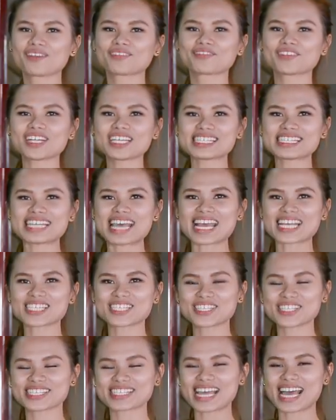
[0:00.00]
First
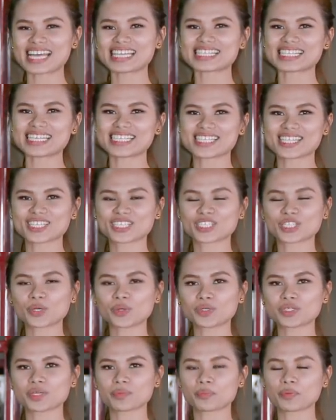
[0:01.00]
exercise is the
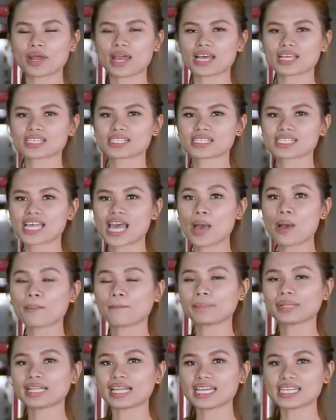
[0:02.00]
shoulder press.
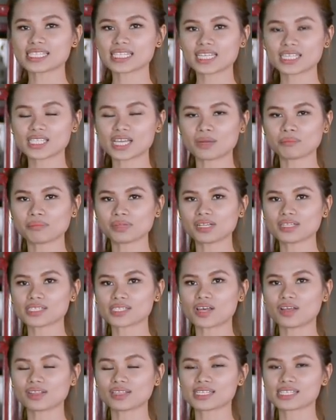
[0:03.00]
Place the
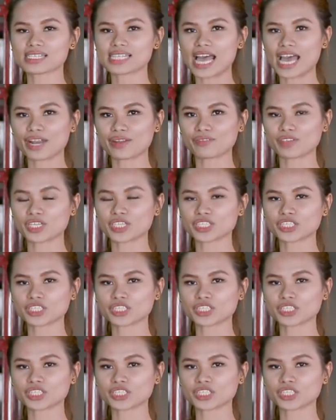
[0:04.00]
dumbbells on the side of your